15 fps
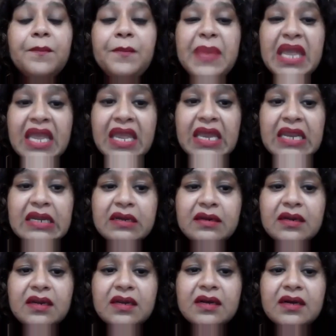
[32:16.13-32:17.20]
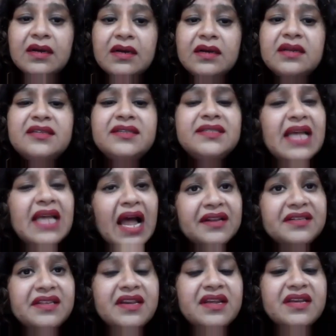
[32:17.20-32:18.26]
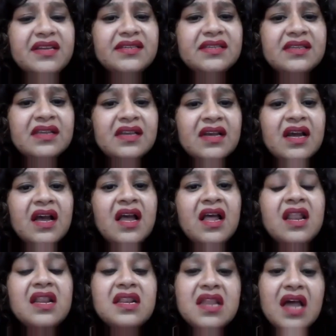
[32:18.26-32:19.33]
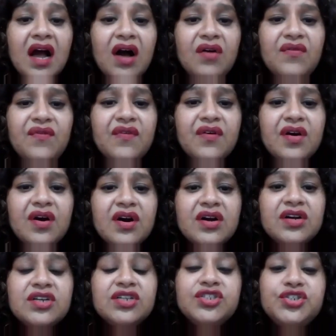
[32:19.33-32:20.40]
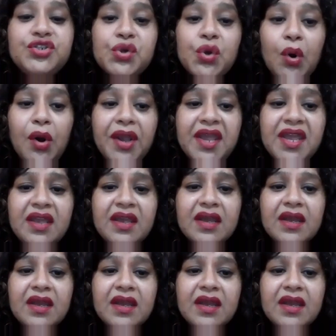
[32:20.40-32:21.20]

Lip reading: Pain, sadness, love, joy?